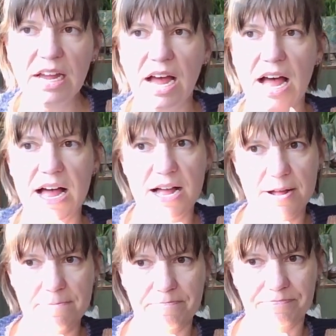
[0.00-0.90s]

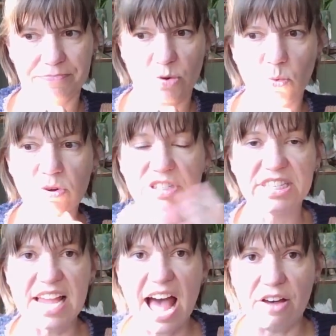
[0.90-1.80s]
We'll
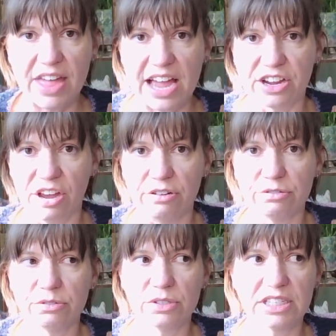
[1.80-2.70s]
see how that
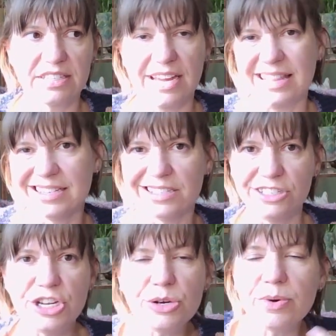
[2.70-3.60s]
goes, because again, this is
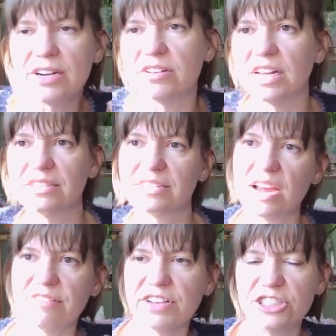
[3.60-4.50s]
new and it's
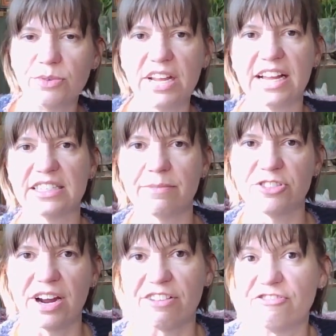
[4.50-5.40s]
kind of fluctuating as I'm
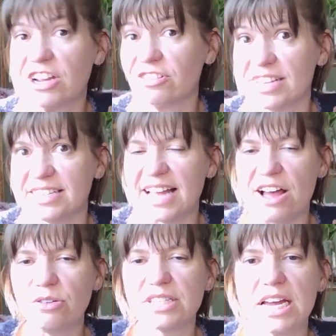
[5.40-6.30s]
trying to figure things
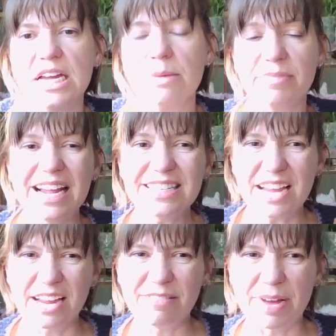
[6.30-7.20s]
out. That is
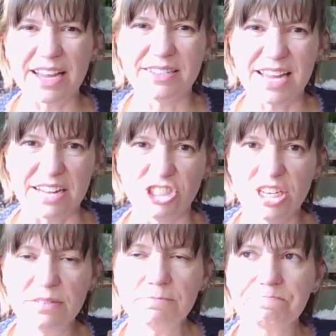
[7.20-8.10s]
kind of my
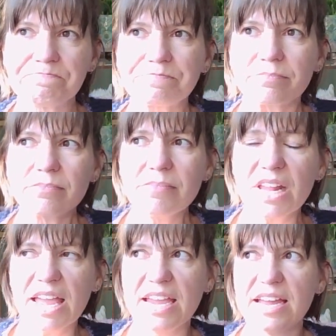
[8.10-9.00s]
intention.
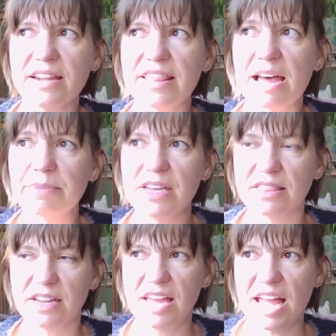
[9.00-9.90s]
And that being
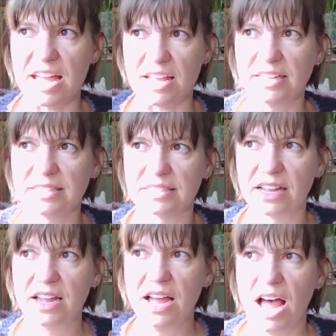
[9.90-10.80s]
the case,
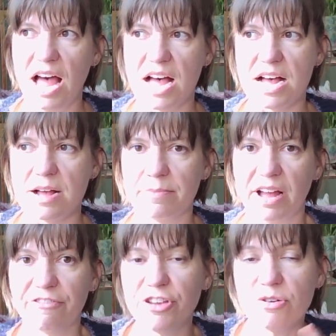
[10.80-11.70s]

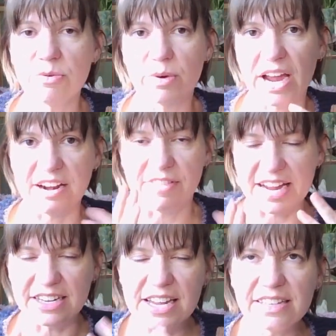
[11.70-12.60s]
a few kind of
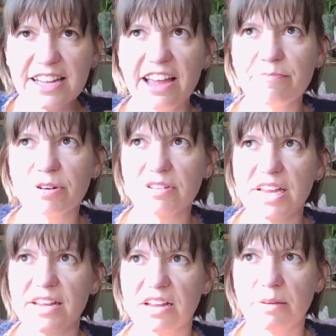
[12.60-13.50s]
ideas I have
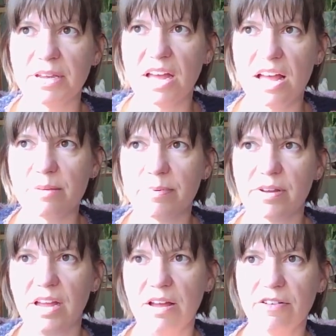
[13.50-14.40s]
percolating coming up
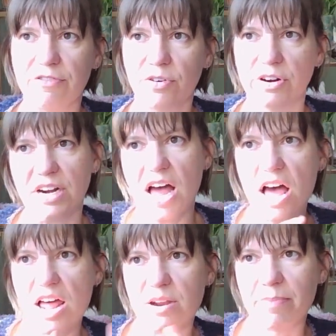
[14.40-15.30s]
for
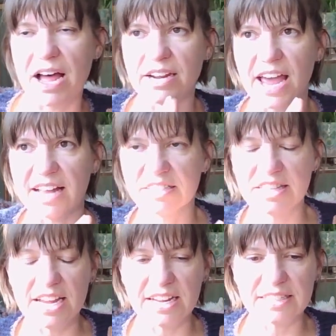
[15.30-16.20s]
non-podcast
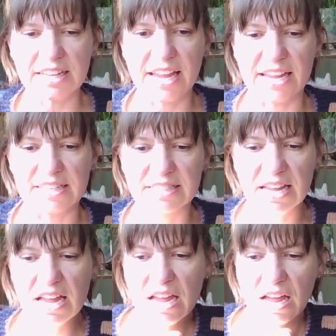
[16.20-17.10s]
things is
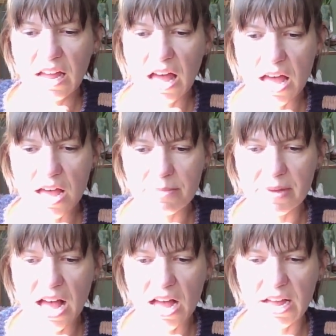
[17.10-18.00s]

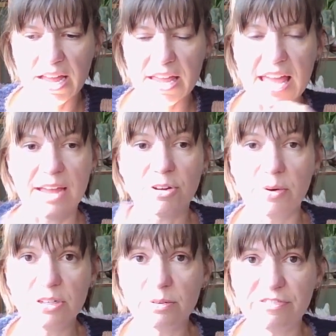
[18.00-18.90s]
I am
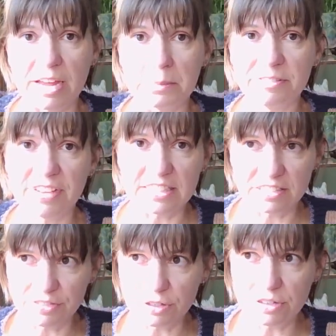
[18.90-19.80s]
going to a fiber
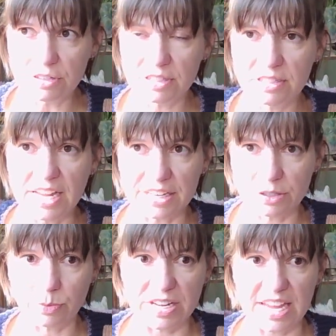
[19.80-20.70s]
festival
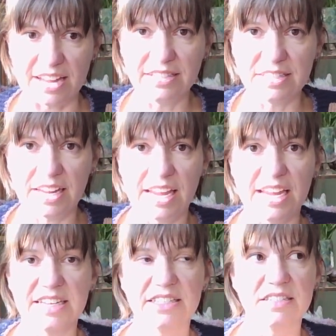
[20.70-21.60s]
next weekend
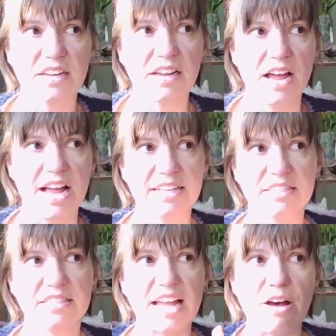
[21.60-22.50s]
in
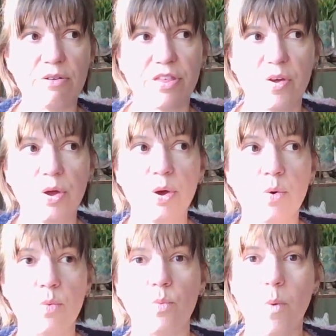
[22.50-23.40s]

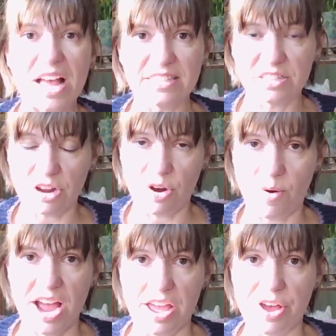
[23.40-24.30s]
Southwest
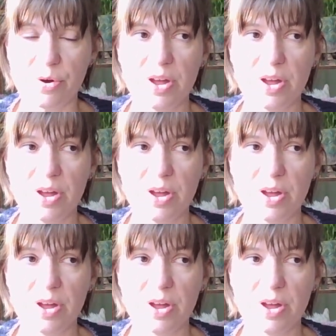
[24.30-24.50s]
Ohio.